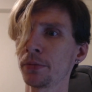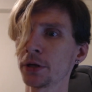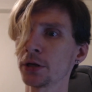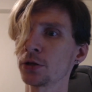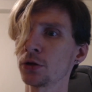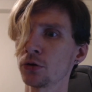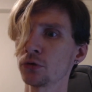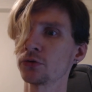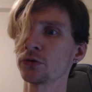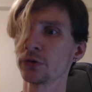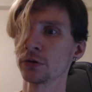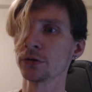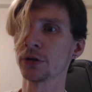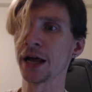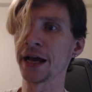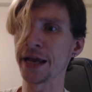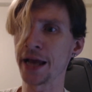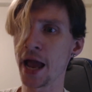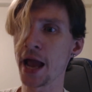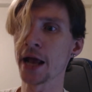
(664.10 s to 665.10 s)
closer to
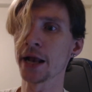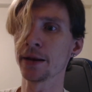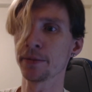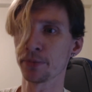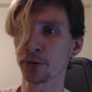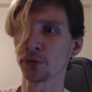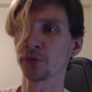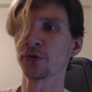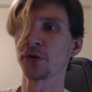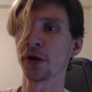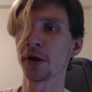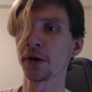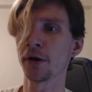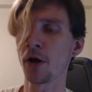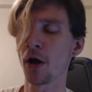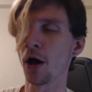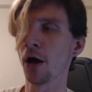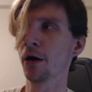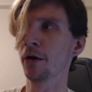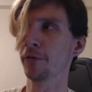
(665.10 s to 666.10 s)
like 80%
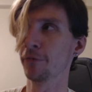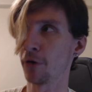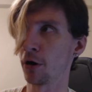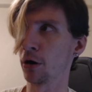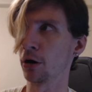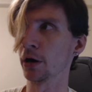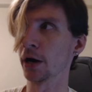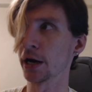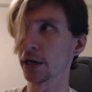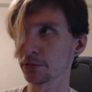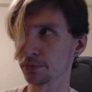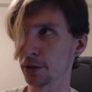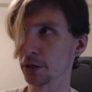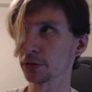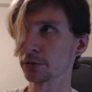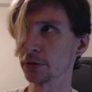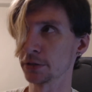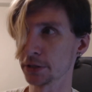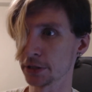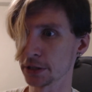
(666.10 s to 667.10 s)
of our Xbox
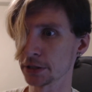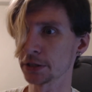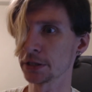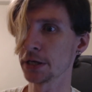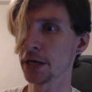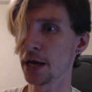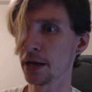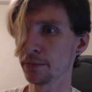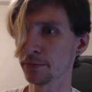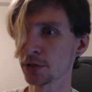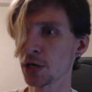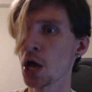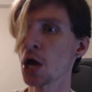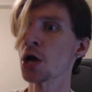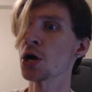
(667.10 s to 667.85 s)
360 games